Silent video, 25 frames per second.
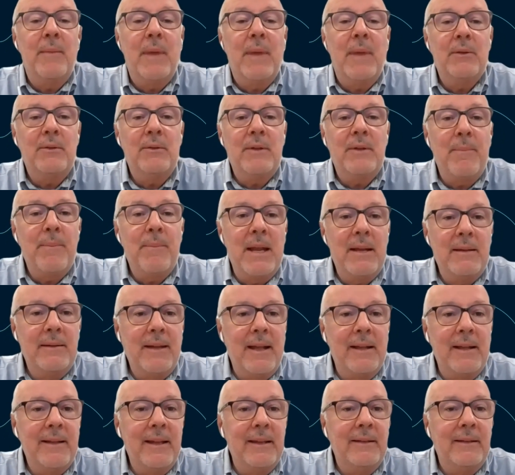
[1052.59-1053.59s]
It is, in
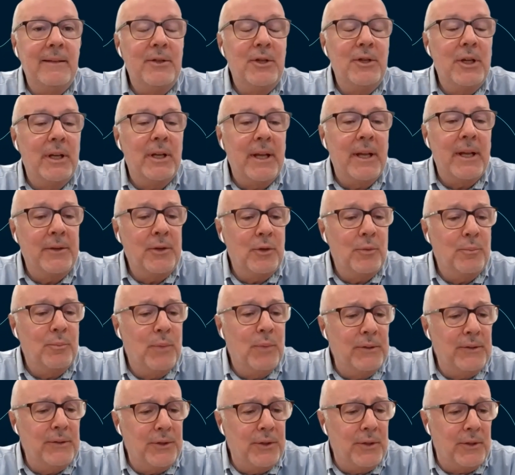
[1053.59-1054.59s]
fact, our
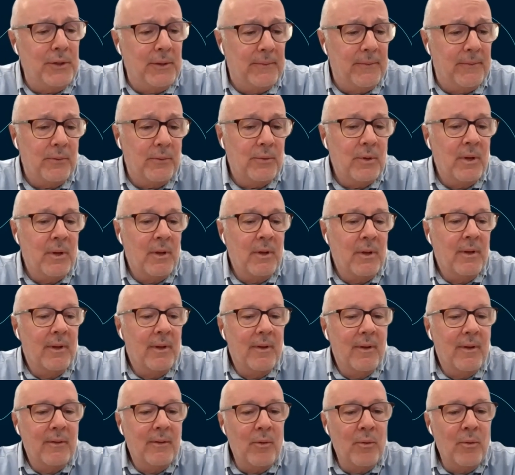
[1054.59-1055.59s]
expectation that all
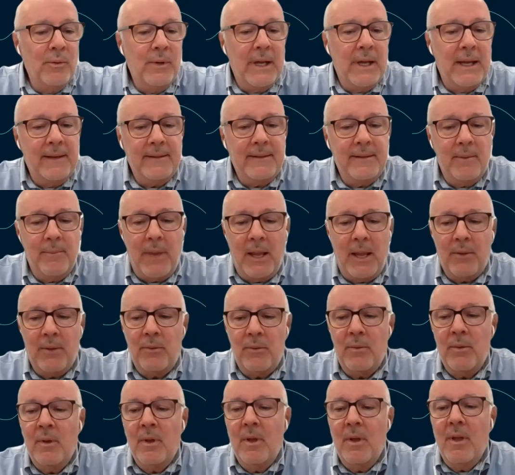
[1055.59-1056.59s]
segments will
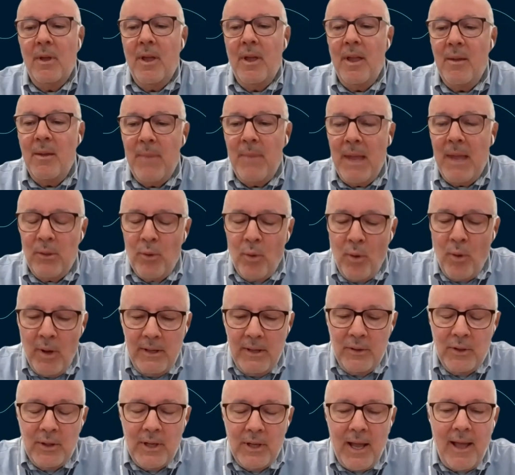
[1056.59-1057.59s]
have positive
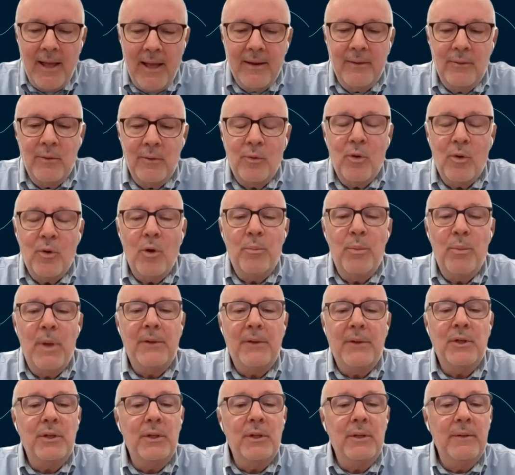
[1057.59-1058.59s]
tickets
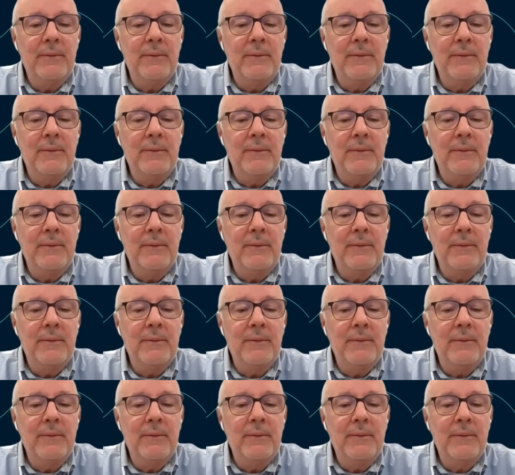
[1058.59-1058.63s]
with